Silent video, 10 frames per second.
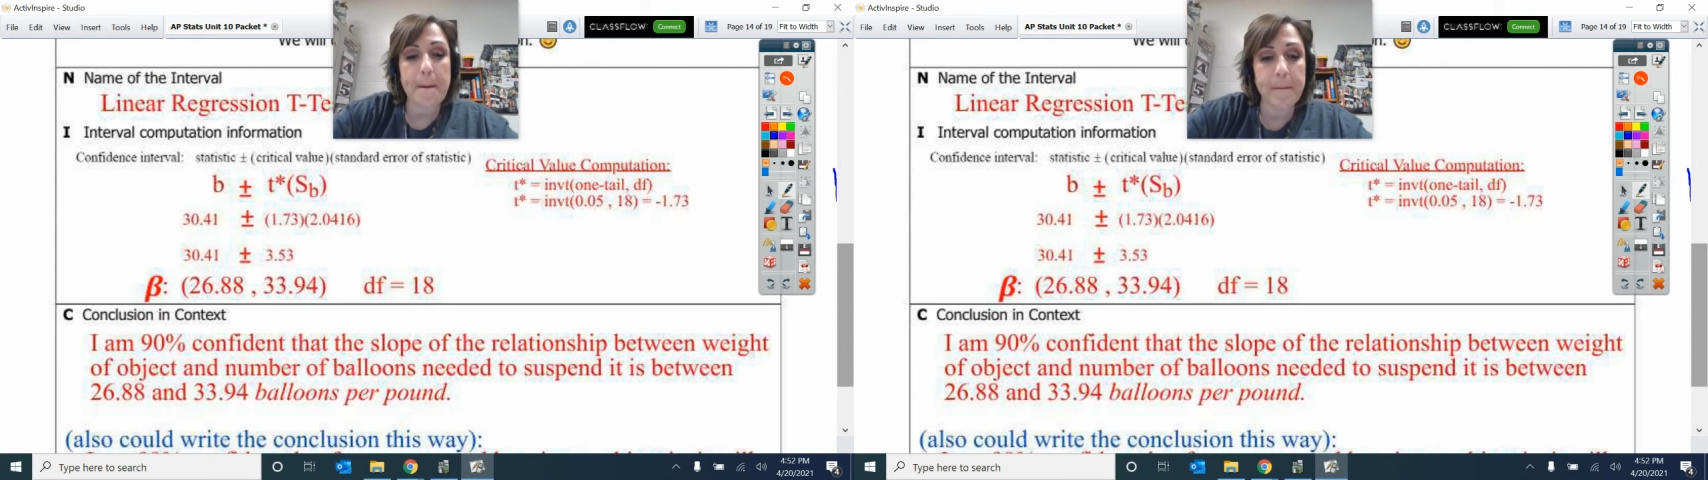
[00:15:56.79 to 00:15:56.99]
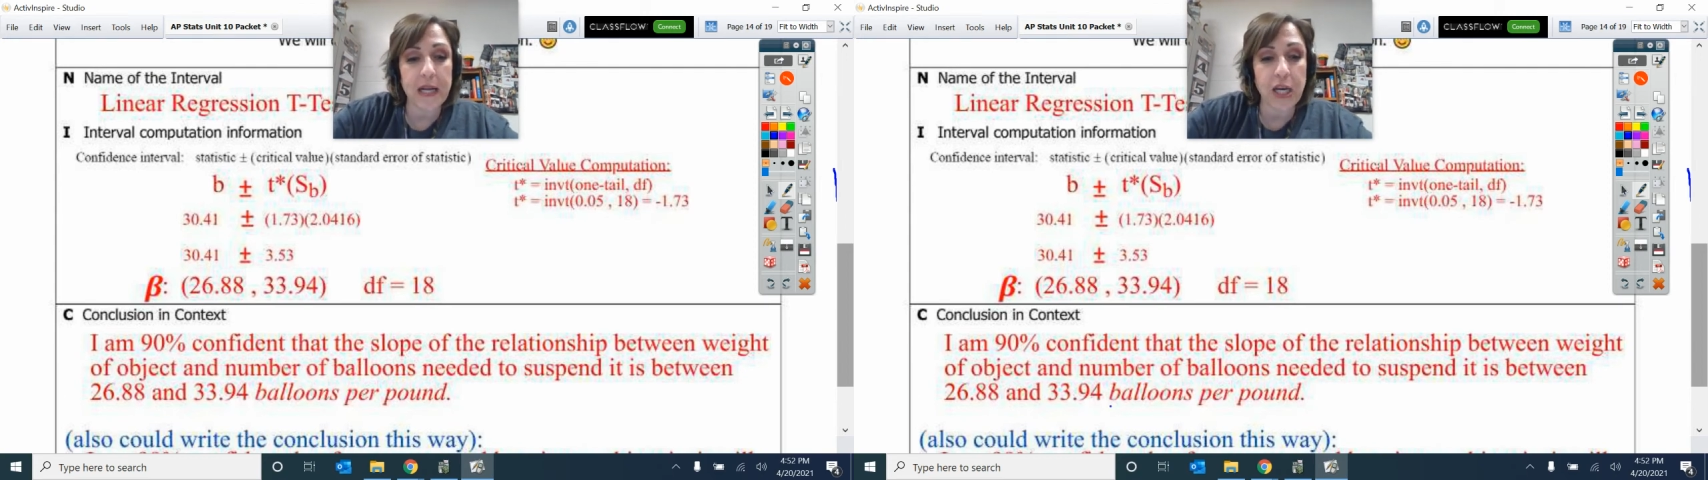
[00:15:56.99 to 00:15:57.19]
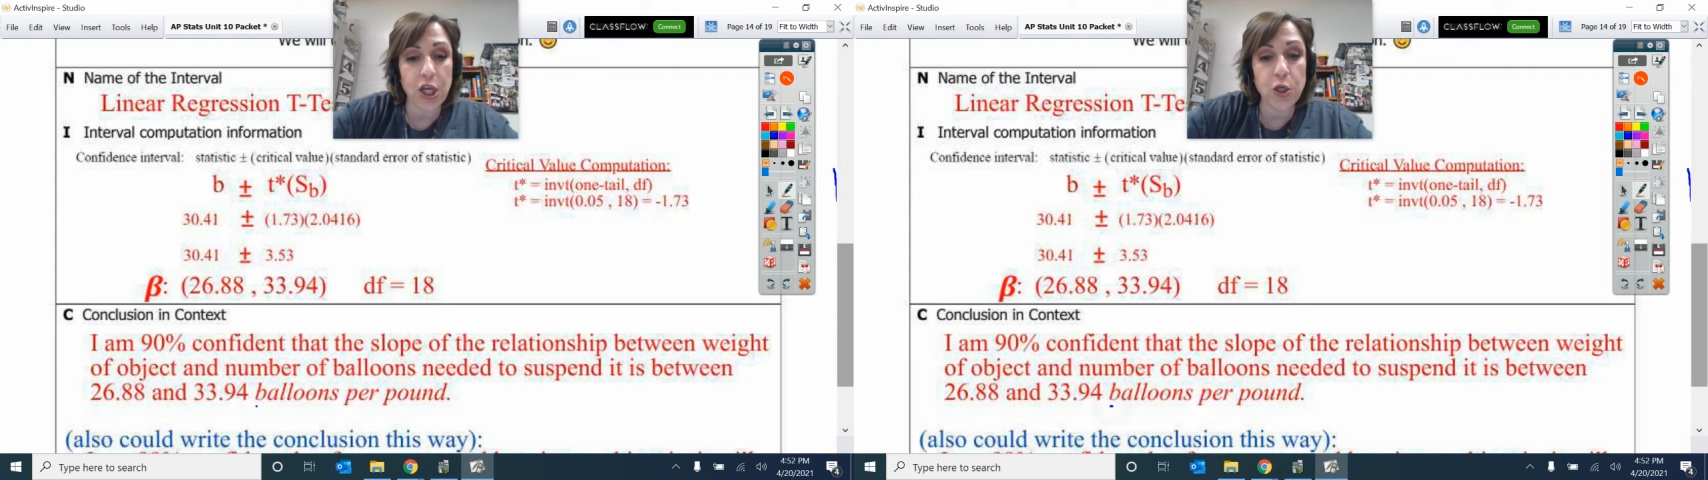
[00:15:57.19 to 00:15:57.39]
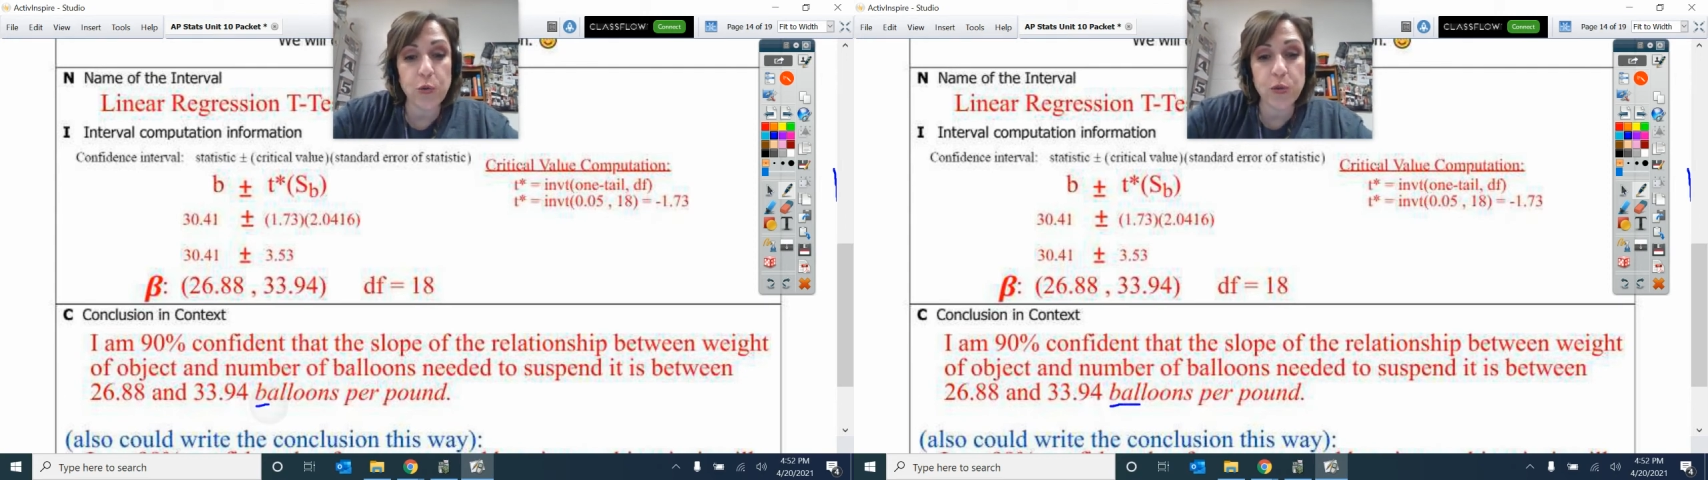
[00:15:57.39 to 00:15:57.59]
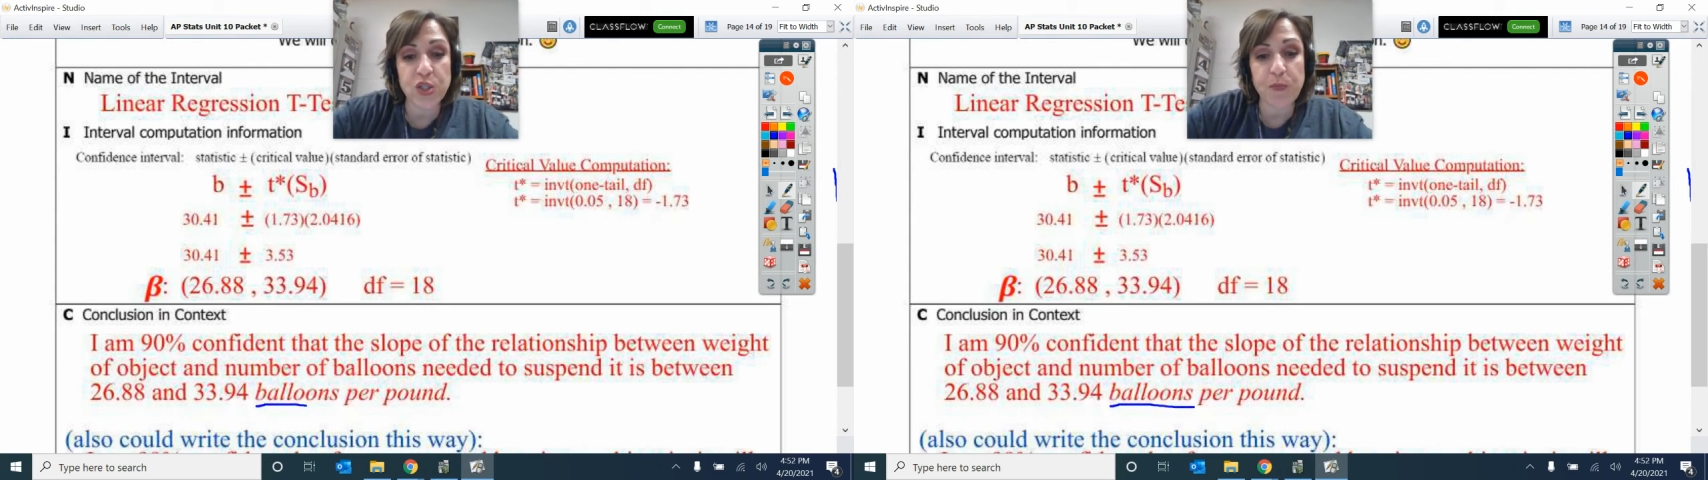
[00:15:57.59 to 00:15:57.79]

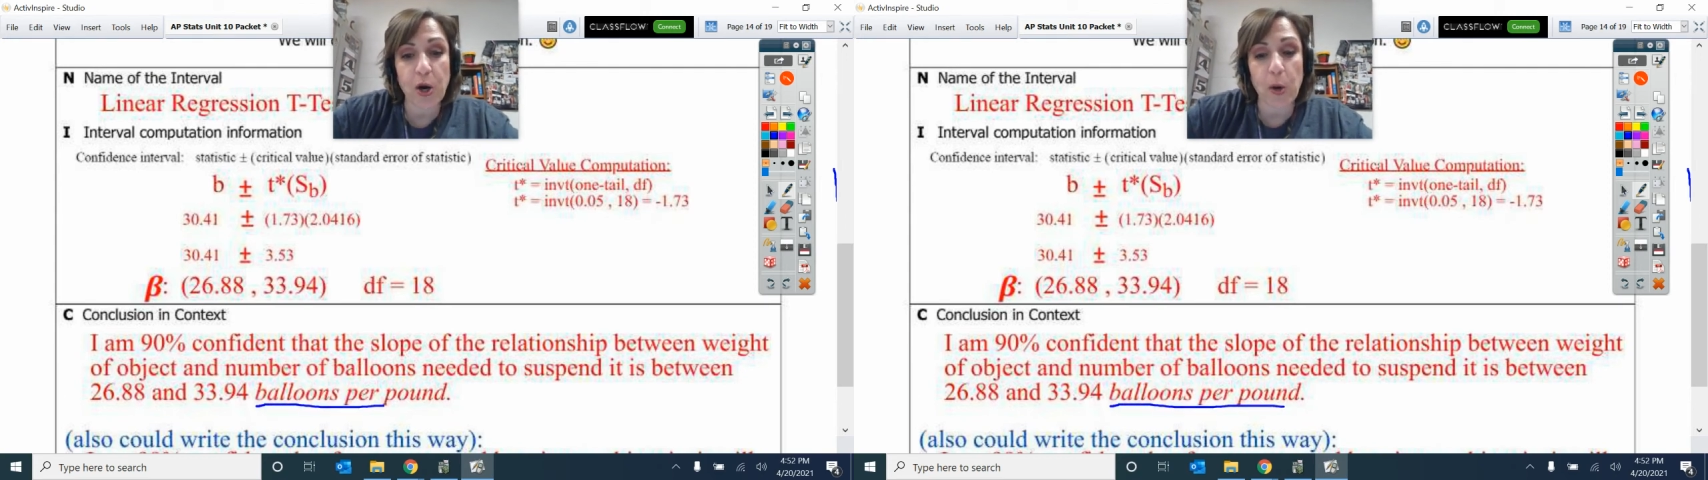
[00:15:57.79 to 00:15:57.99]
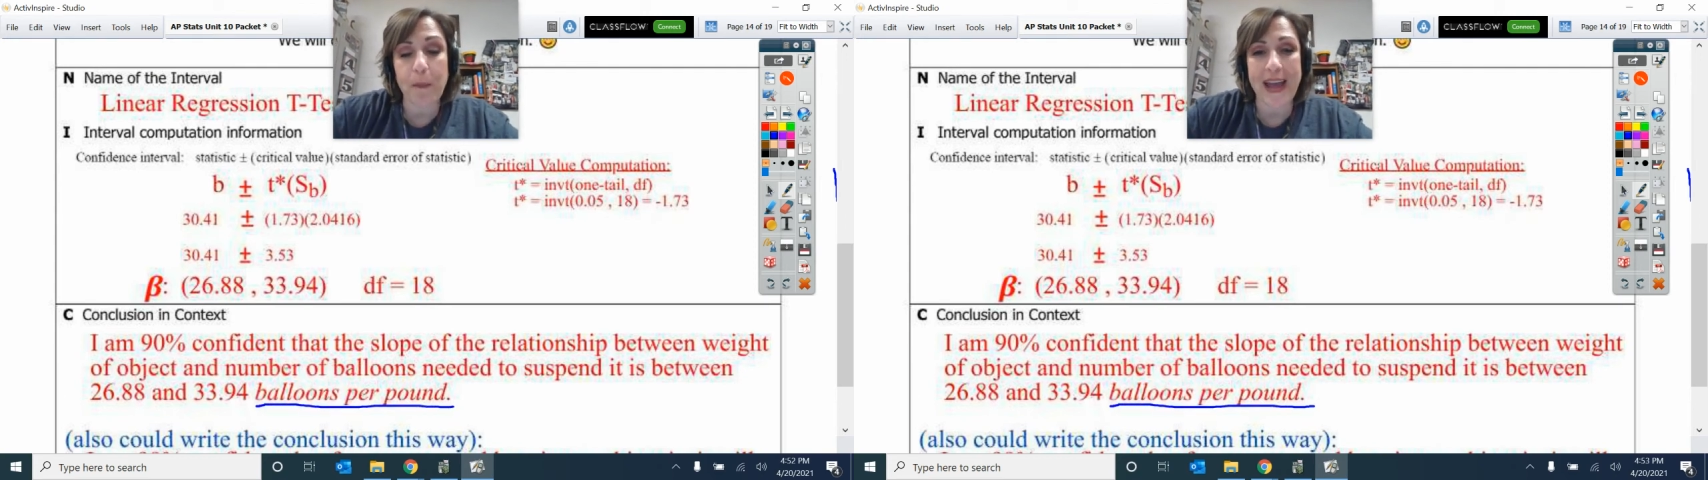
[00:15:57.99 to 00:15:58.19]
balloons per